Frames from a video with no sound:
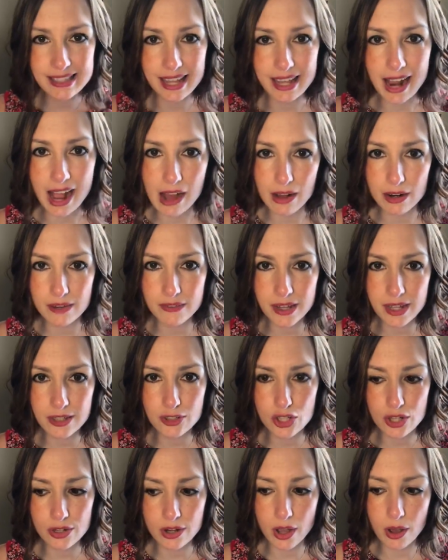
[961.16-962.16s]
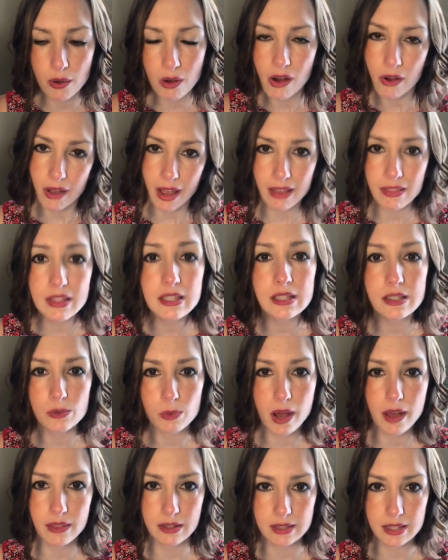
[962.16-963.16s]
that out of it to know, okay, this is
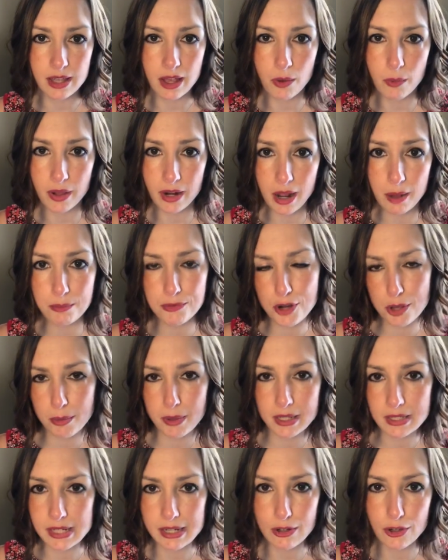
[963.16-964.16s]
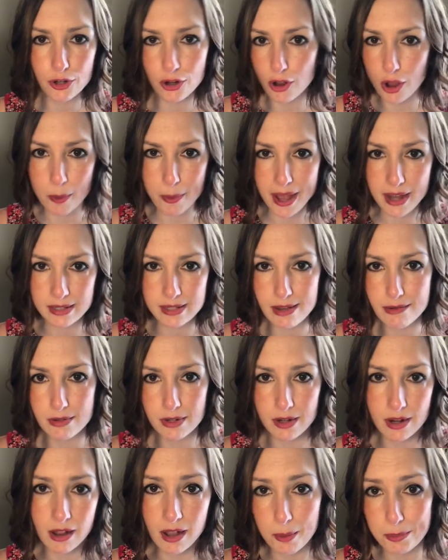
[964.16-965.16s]
why the scale went up. No big deal. It'll go back down
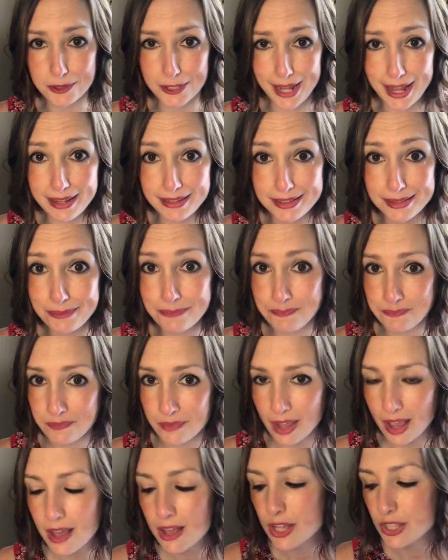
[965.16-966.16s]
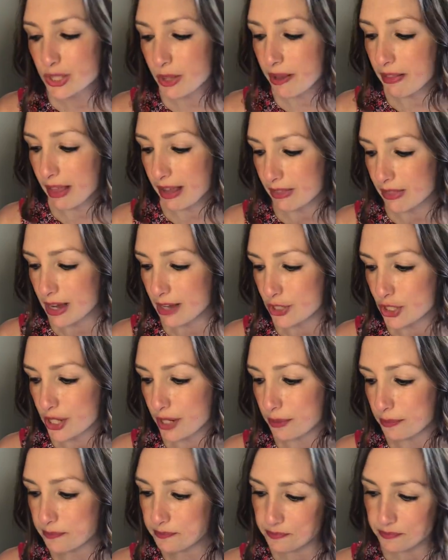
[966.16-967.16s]
in a couple days. So I like that
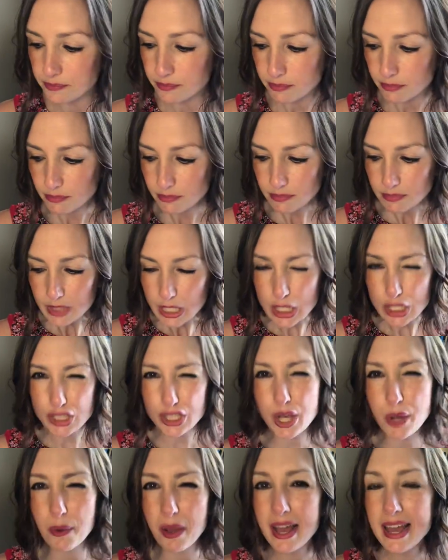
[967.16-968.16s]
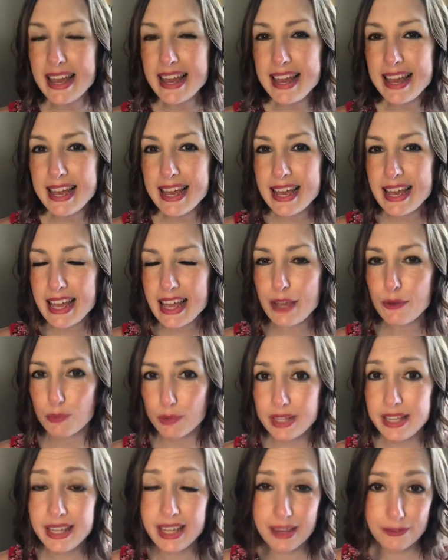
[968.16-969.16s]
too. So it
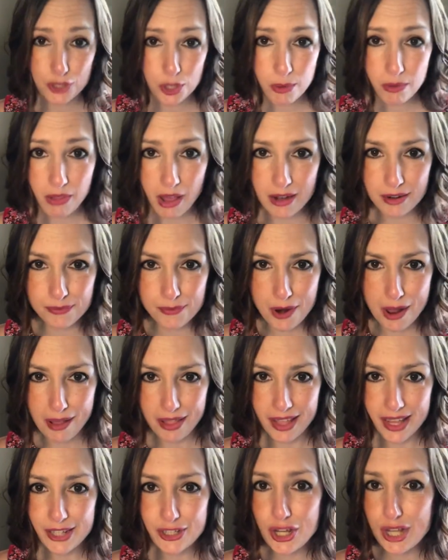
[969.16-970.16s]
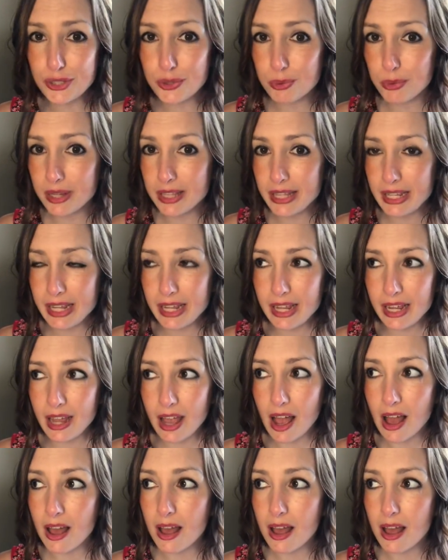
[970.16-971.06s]
really gives you a lot of knowledge. It's really,